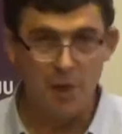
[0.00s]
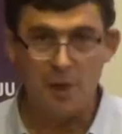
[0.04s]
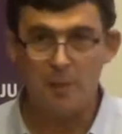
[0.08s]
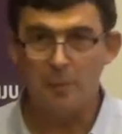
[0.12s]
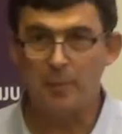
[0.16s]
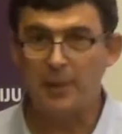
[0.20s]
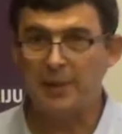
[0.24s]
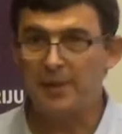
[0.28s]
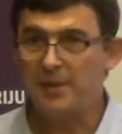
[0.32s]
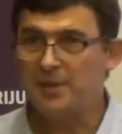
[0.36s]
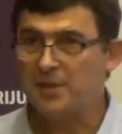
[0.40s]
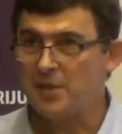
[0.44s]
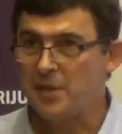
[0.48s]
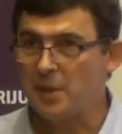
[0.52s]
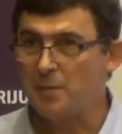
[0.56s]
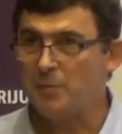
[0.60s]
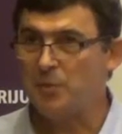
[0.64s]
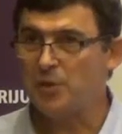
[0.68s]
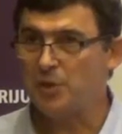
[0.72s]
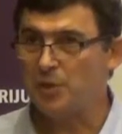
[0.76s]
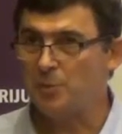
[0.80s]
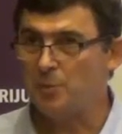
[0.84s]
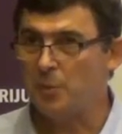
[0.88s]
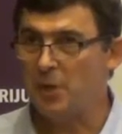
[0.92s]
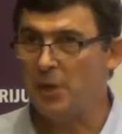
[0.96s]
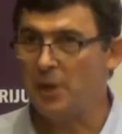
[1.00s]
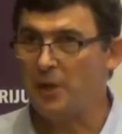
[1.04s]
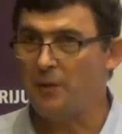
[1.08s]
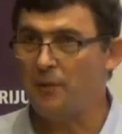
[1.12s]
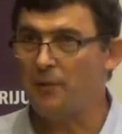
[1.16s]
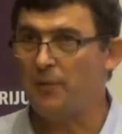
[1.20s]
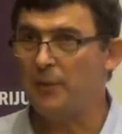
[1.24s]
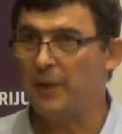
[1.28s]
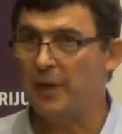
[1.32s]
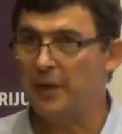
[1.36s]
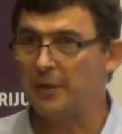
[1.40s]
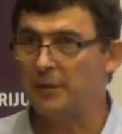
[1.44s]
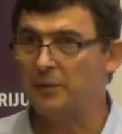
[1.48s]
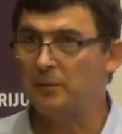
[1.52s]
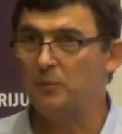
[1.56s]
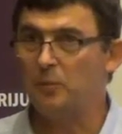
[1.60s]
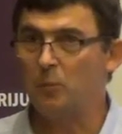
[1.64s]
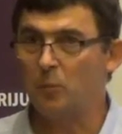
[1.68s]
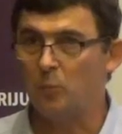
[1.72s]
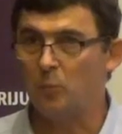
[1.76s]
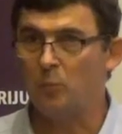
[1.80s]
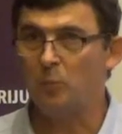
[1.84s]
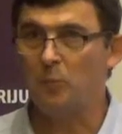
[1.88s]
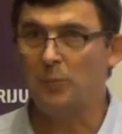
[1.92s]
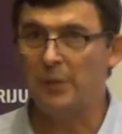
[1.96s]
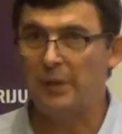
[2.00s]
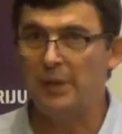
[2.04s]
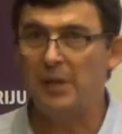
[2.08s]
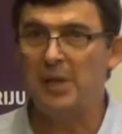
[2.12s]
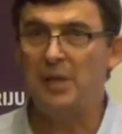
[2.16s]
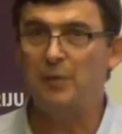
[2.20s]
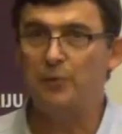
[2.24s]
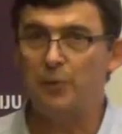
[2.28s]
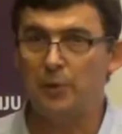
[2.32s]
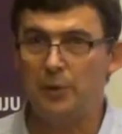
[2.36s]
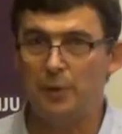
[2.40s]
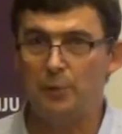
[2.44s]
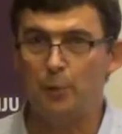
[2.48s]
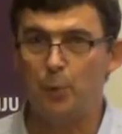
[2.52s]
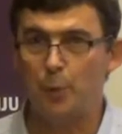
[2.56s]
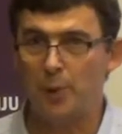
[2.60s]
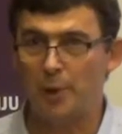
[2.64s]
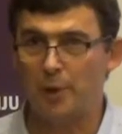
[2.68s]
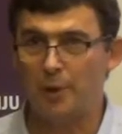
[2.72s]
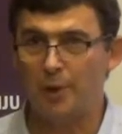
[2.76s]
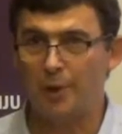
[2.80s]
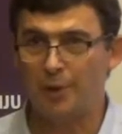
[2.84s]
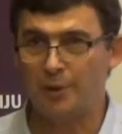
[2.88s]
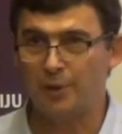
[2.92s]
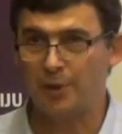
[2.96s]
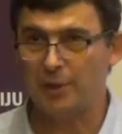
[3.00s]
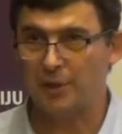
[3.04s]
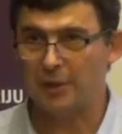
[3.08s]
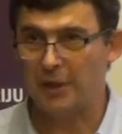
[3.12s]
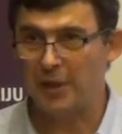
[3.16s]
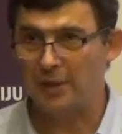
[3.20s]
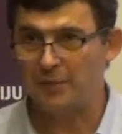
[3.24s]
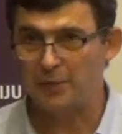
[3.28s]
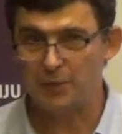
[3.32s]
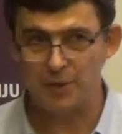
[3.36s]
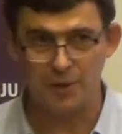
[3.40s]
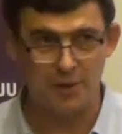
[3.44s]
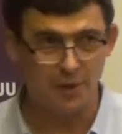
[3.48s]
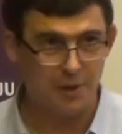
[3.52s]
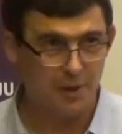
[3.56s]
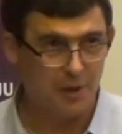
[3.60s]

But it seems to me that even if we're on the left,